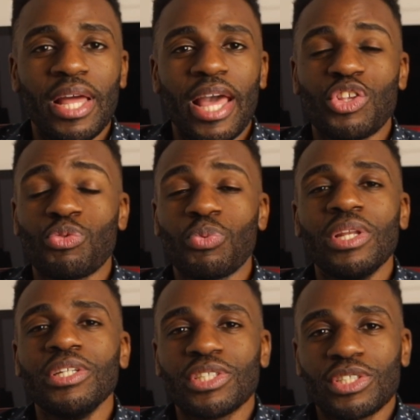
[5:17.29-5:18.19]
It's
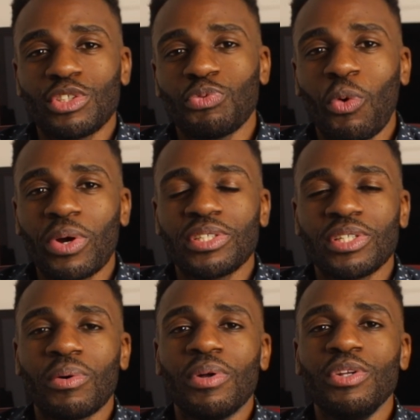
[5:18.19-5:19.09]
really just
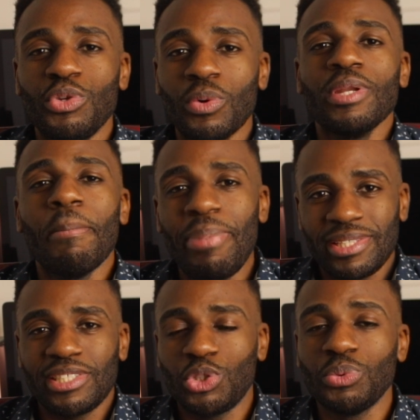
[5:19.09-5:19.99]
focusing on doing the
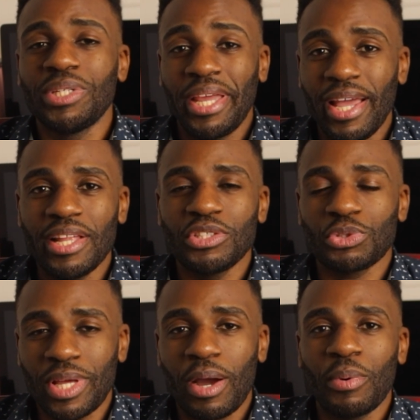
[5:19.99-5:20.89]
best that you can so
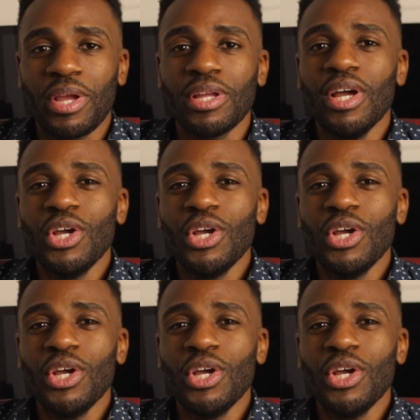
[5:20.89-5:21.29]
that way